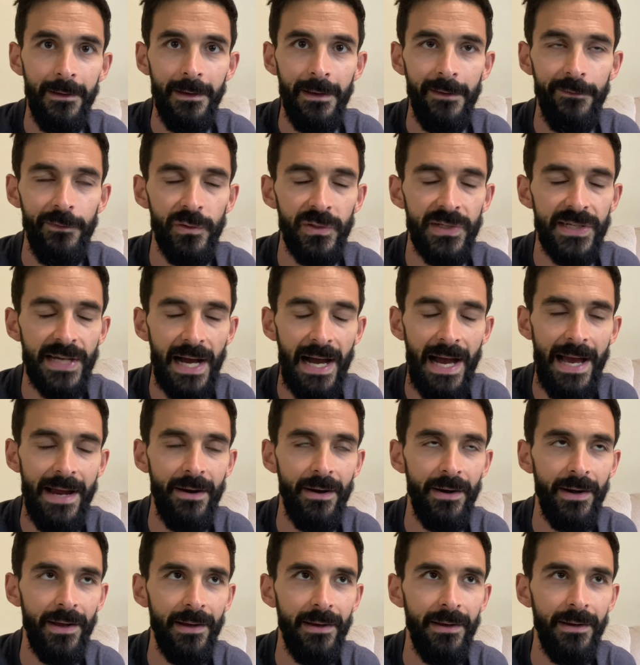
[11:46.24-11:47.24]
If you're
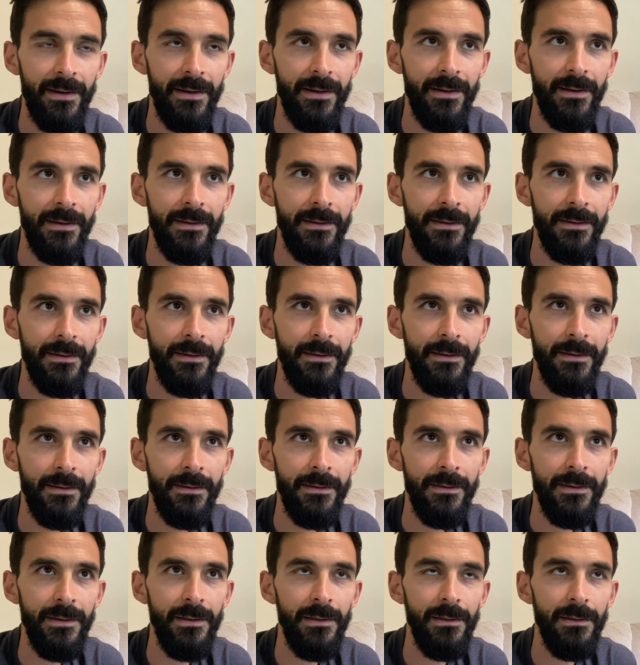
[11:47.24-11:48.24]
tired,
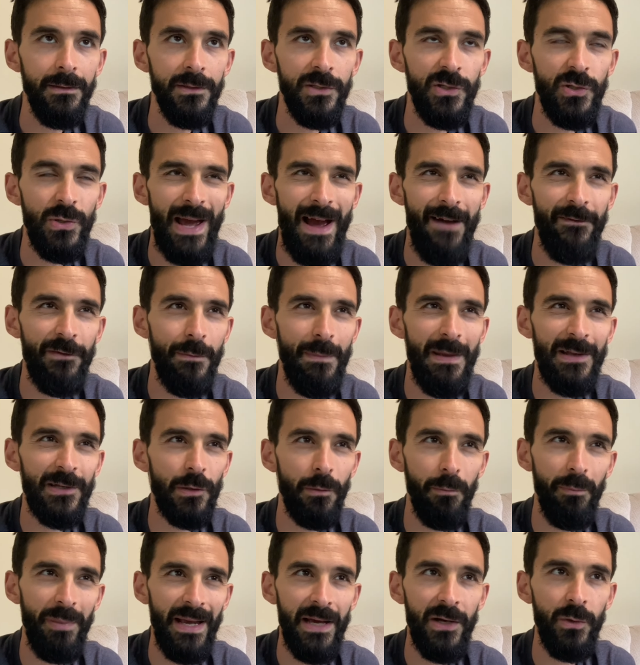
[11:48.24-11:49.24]
do you have the
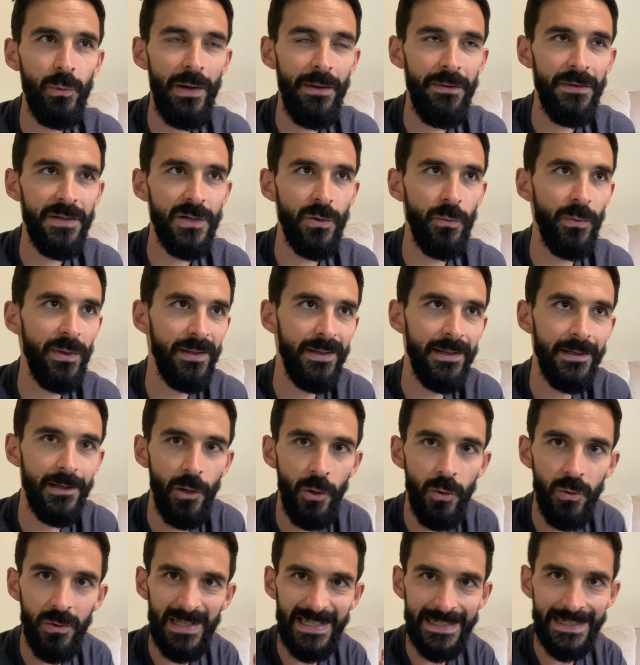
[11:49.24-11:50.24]
mental bandwidth to really
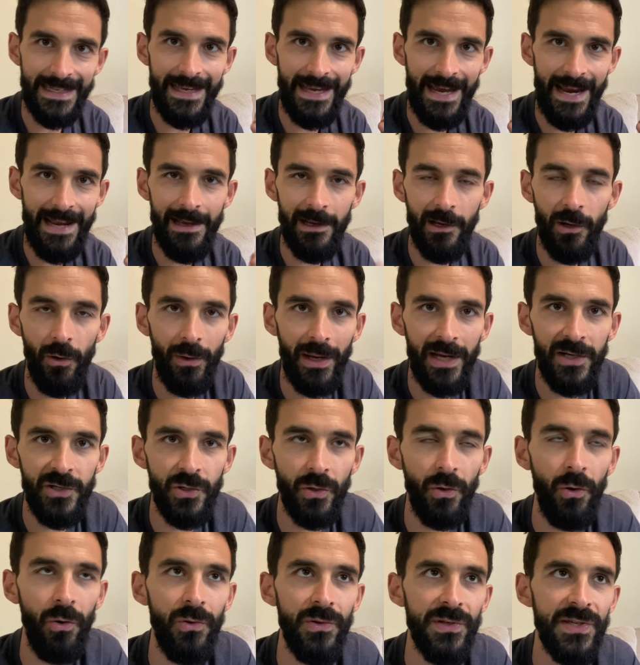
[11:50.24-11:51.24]
go like get it, go get
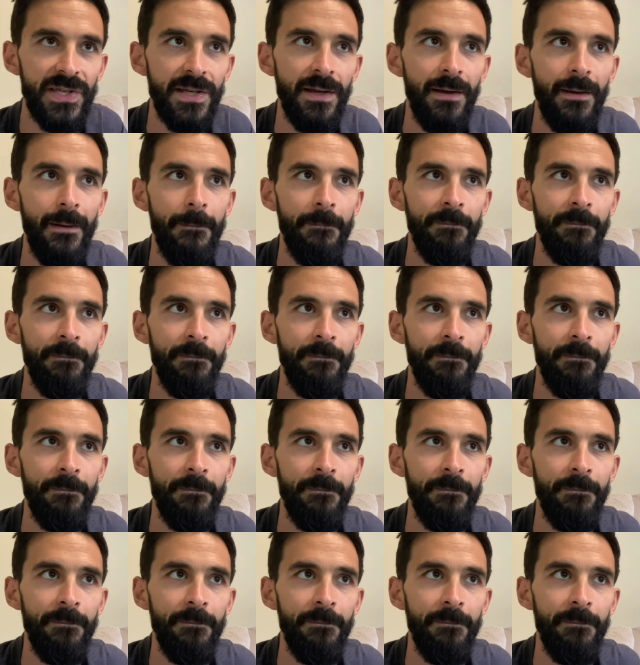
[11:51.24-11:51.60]
your goals?